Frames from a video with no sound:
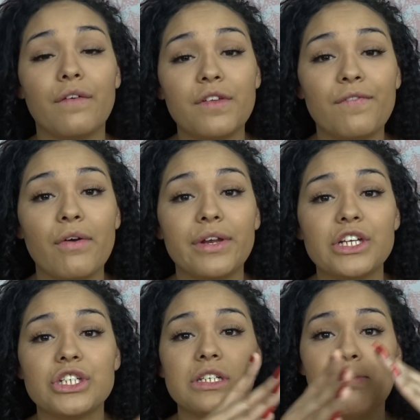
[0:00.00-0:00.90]
of the
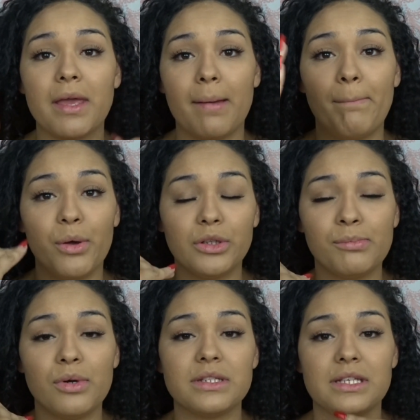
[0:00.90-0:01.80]
foundation to make it
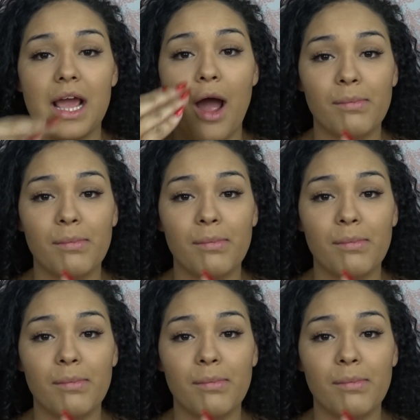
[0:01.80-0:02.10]
buildable and see how